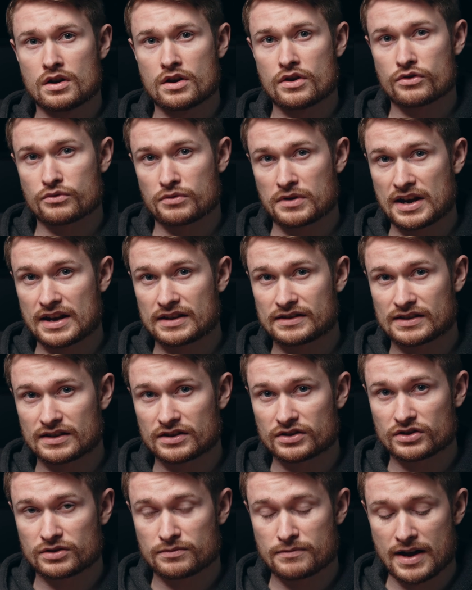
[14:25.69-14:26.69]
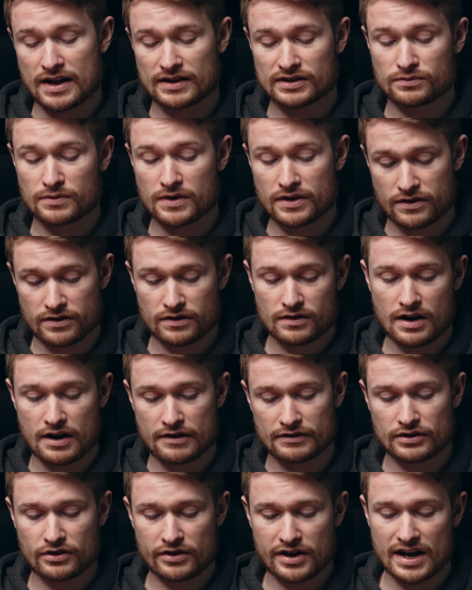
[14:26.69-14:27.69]
3/8" mounts with
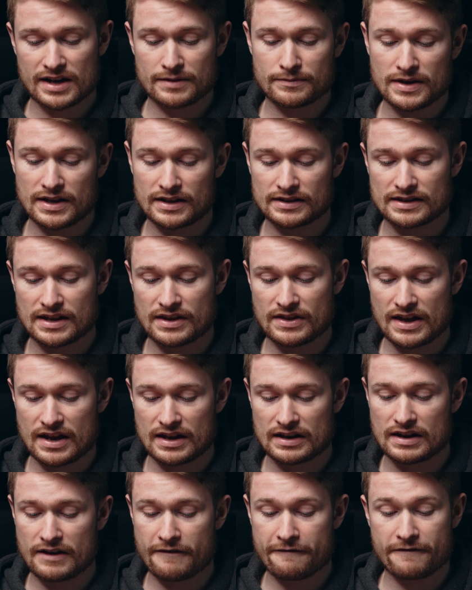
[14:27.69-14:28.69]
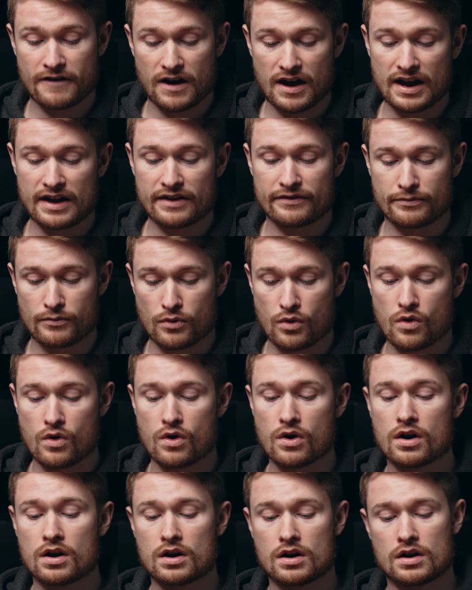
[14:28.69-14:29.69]
RE locating pins, and then 5
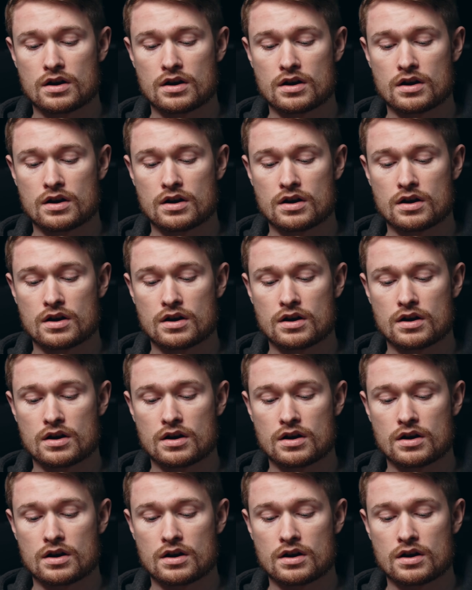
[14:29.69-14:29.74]
more